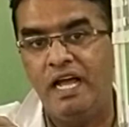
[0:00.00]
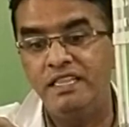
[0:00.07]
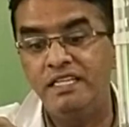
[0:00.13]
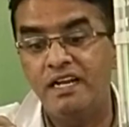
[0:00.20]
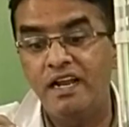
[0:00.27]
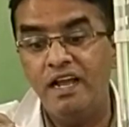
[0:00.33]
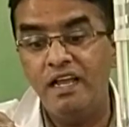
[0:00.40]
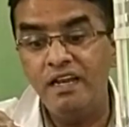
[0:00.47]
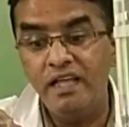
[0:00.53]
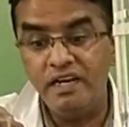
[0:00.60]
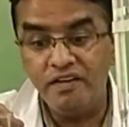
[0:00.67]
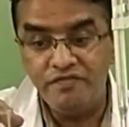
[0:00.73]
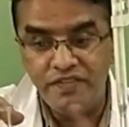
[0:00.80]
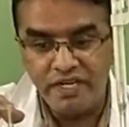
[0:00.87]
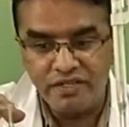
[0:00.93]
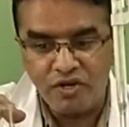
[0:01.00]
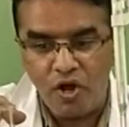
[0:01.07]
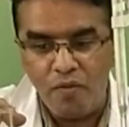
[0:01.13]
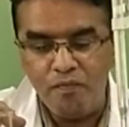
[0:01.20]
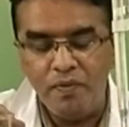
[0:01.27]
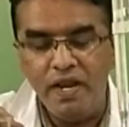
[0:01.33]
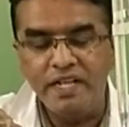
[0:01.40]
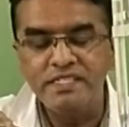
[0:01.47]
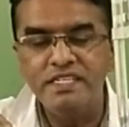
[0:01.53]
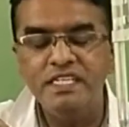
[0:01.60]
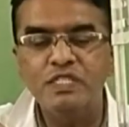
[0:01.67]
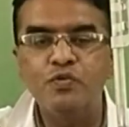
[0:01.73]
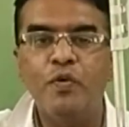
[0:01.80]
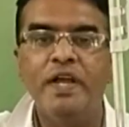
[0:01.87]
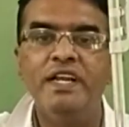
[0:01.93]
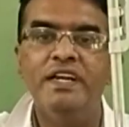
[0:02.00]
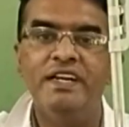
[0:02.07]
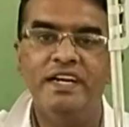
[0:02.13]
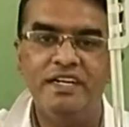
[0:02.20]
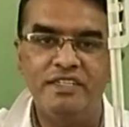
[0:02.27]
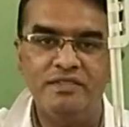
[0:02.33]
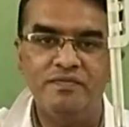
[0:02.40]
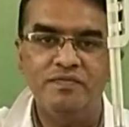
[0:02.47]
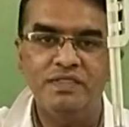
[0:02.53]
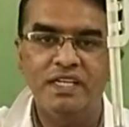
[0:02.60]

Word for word: The color of that complex is wine red.